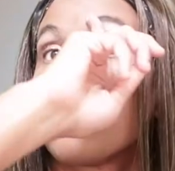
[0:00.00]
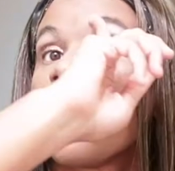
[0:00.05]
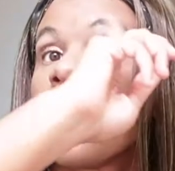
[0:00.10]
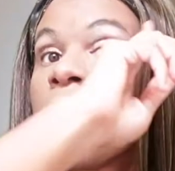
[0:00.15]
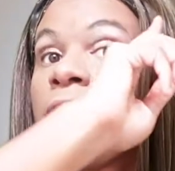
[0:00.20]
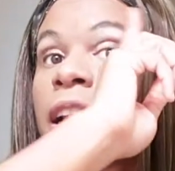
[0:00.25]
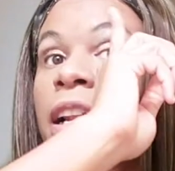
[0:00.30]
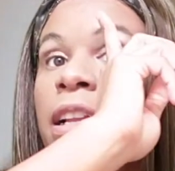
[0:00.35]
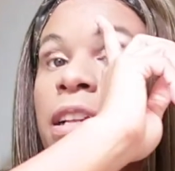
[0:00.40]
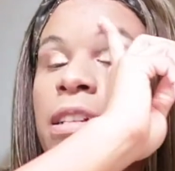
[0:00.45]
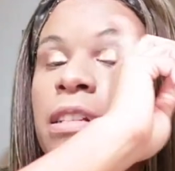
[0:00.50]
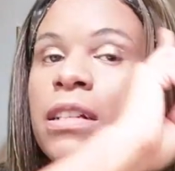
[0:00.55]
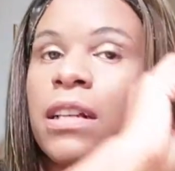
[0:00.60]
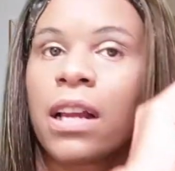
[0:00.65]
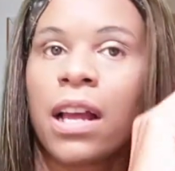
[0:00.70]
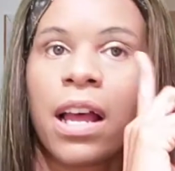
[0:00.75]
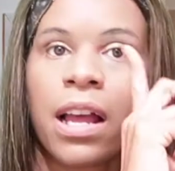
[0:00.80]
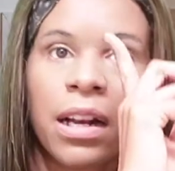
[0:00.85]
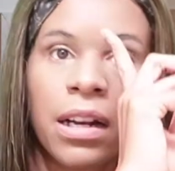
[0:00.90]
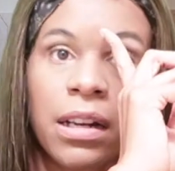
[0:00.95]
And it's
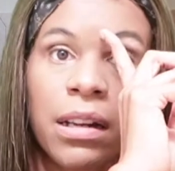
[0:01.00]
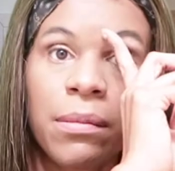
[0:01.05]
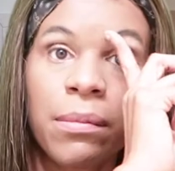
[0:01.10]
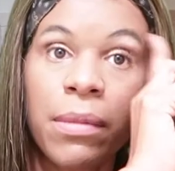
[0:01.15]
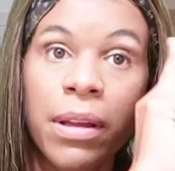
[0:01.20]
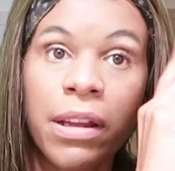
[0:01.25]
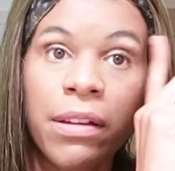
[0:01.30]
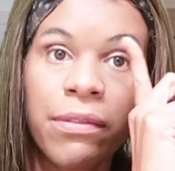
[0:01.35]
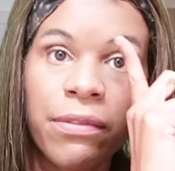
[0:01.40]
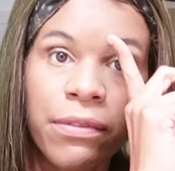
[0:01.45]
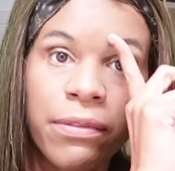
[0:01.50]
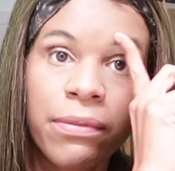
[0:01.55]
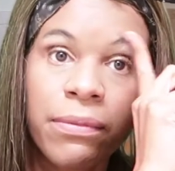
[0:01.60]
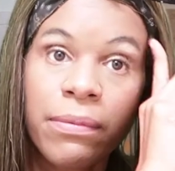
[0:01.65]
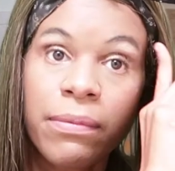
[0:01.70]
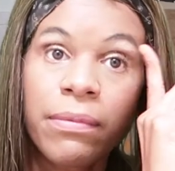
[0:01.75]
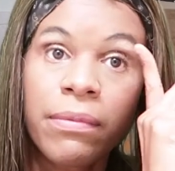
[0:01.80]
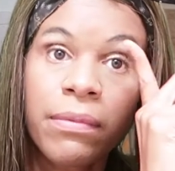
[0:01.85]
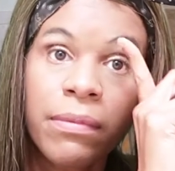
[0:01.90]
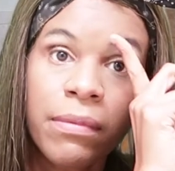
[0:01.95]
gotten on my
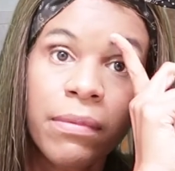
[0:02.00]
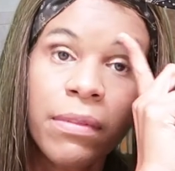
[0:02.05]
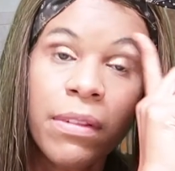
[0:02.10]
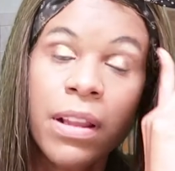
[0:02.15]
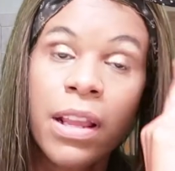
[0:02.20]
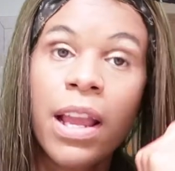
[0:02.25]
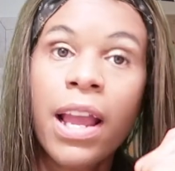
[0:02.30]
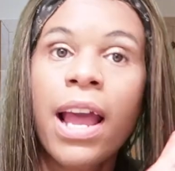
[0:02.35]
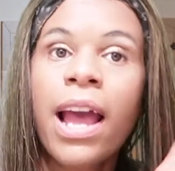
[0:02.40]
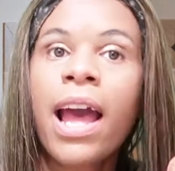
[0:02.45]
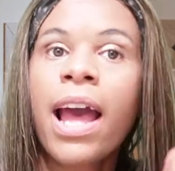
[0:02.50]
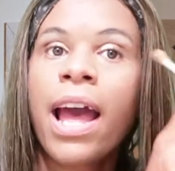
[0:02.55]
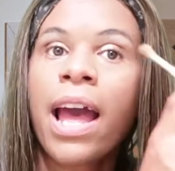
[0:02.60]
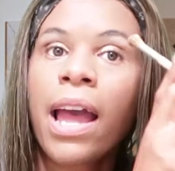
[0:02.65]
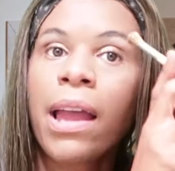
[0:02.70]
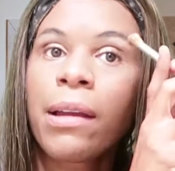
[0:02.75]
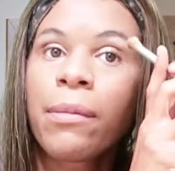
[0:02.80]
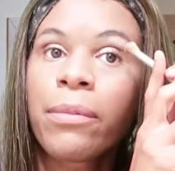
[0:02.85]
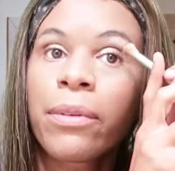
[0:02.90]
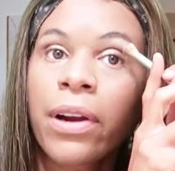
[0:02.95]

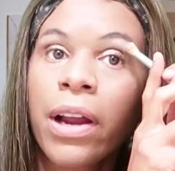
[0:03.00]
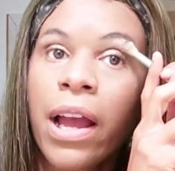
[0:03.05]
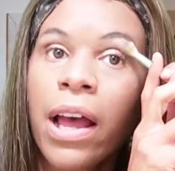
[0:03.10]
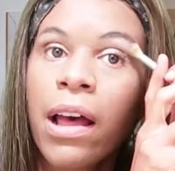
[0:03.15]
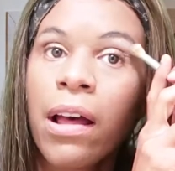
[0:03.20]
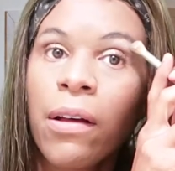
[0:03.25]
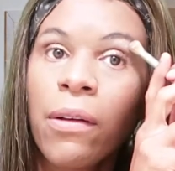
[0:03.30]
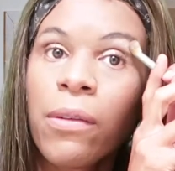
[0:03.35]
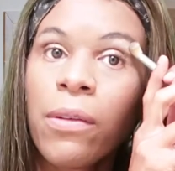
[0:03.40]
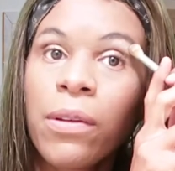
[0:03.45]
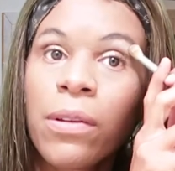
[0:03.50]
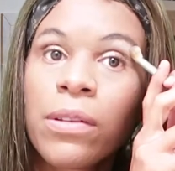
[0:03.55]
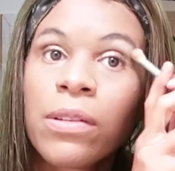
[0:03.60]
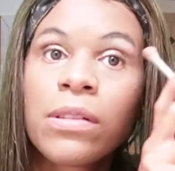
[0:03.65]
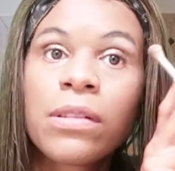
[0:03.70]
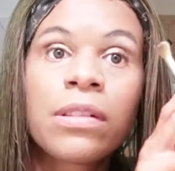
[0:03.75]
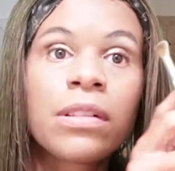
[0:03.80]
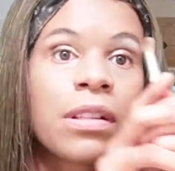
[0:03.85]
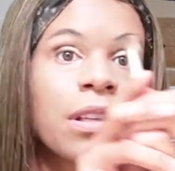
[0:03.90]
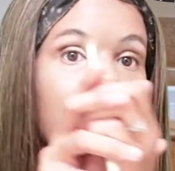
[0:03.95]
eyebrow
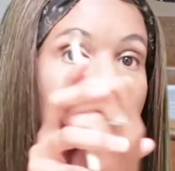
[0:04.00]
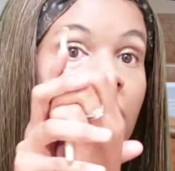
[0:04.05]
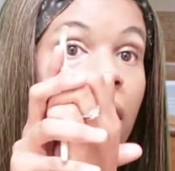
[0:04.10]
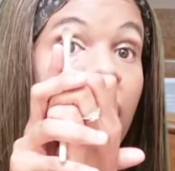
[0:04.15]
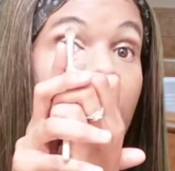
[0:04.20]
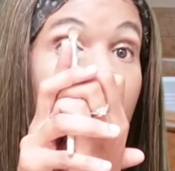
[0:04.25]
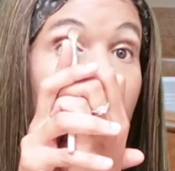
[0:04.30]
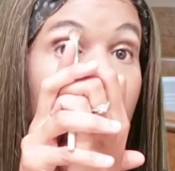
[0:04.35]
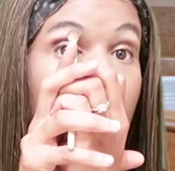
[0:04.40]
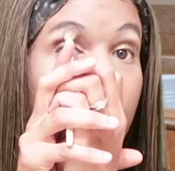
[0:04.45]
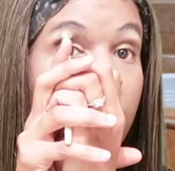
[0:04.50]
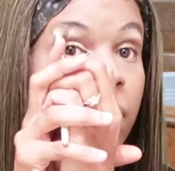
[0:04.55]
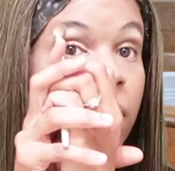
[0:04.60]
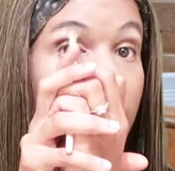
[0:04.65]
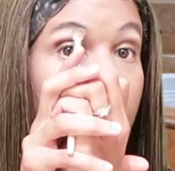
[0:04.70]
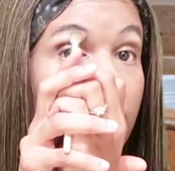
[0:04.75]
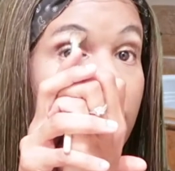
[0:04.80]
a little.